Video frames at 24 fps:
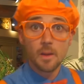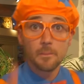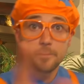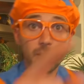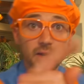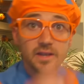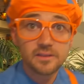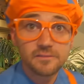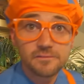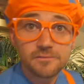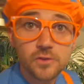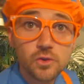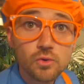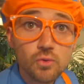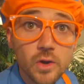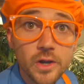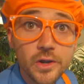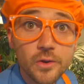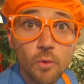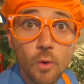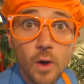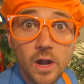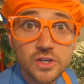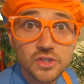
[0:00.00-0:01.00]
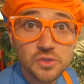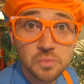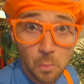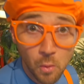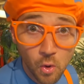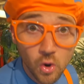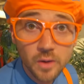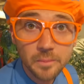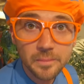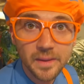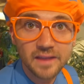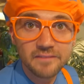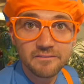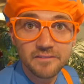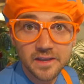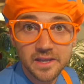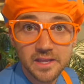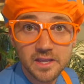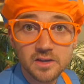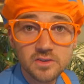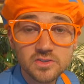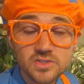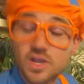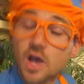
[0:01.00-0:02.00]
but if you want to watch more of my
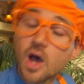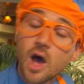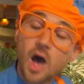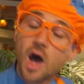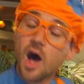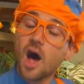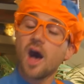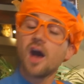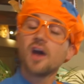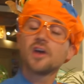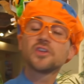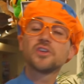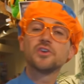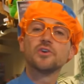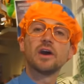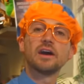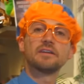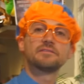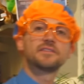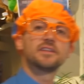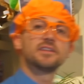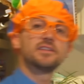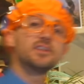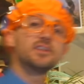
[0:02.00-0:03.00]
videos, all you have to